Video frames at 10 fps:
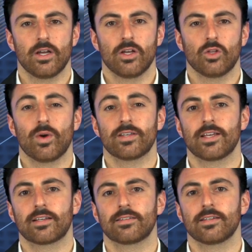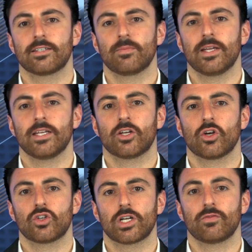The West Texas Intermediate
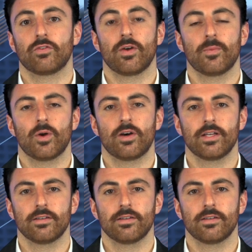contract for February